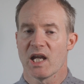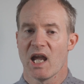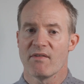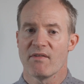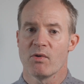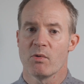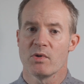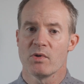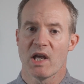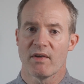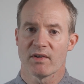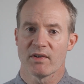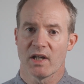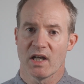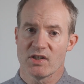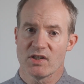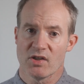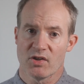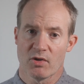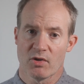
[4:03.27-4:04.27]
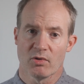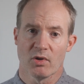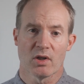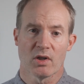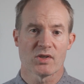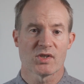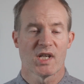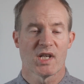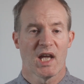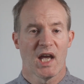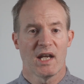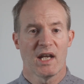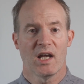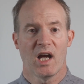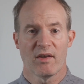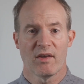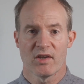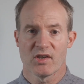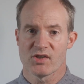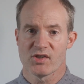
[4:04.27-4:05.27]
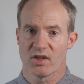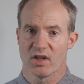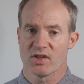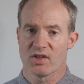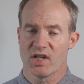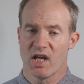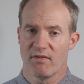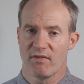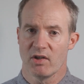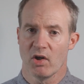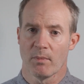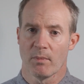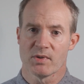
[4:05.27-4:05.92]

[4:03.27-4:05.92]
careful navigating through rocks and other such heavy